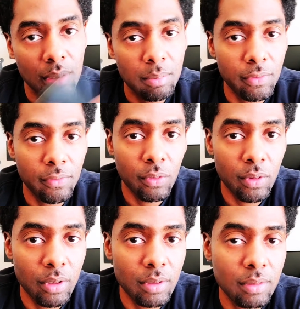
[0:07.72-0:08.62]

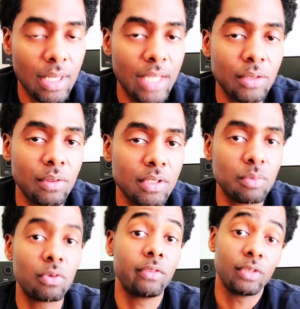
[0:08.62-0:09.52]
Before I do this
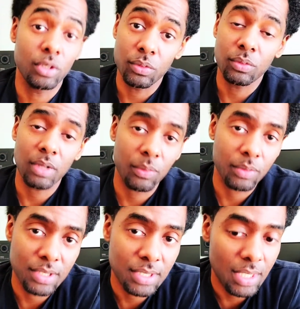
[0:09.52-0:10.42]
review, I want
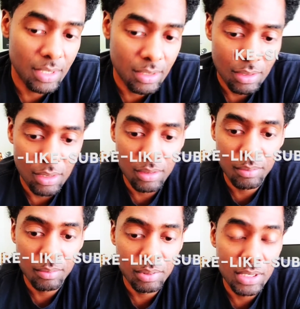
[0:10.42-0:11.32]
to say
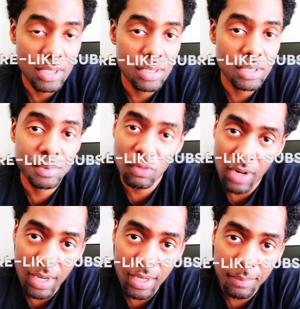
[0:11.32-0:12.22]
please
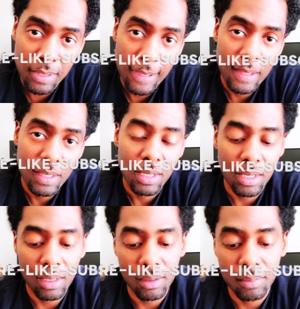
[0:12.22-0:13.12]
subscribe,
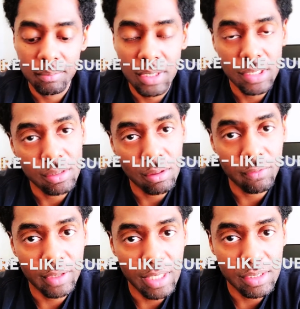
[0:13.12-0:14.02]
hit your
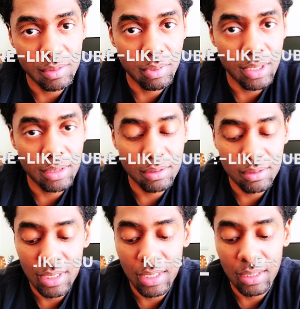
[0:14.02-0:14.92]
notification button,
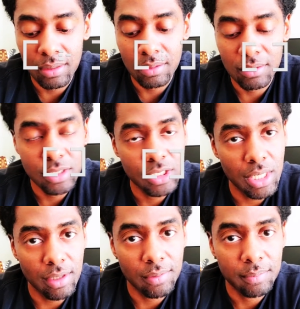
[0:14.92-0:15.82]
and
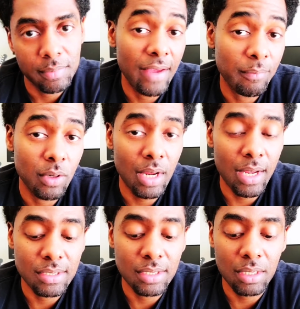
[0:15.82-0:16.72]
share. I have more
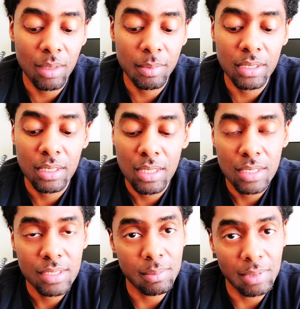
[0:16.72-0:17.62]
content coming,
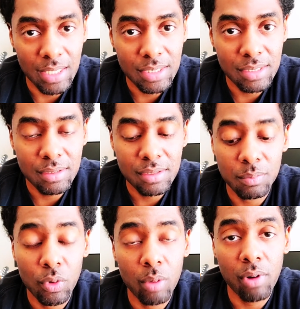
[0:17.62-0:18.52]
some lessons,
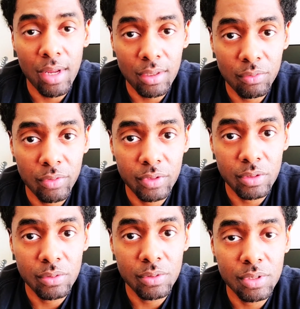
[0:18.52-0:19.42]
more product
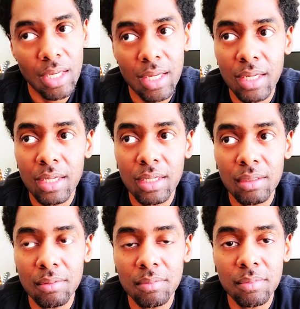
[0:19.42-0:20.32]
reviews,
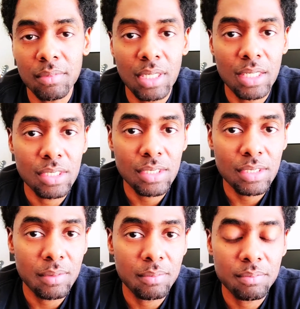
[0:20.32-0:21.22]
and yeah, just
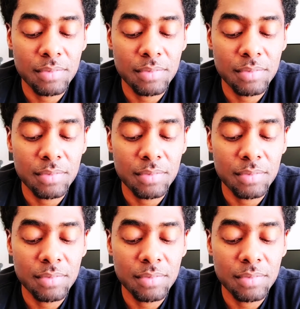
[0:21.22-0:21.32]
some